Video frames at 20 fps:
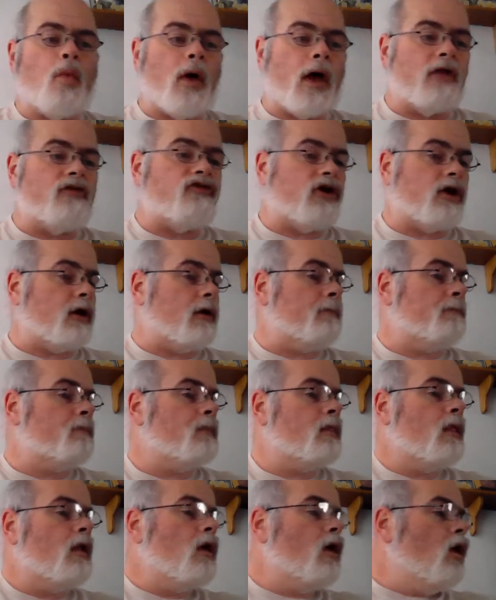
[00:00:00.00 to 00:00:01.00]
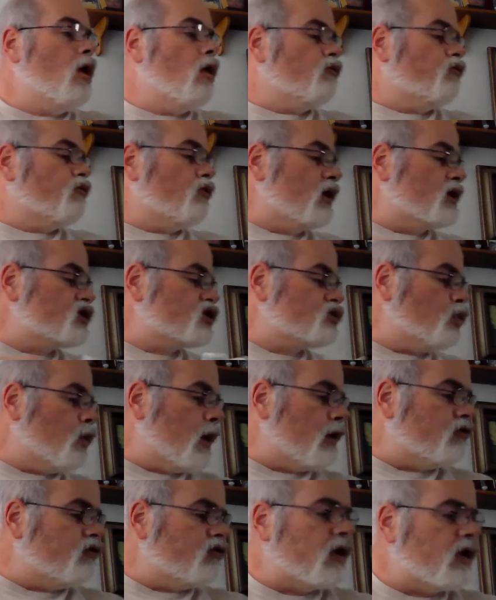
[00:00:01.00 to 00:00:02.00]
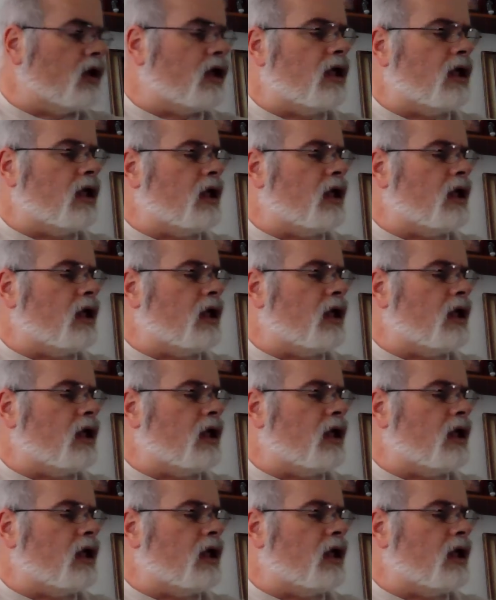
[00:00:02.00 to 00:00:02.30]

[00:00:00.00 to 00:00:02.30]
wedging. Frost wedging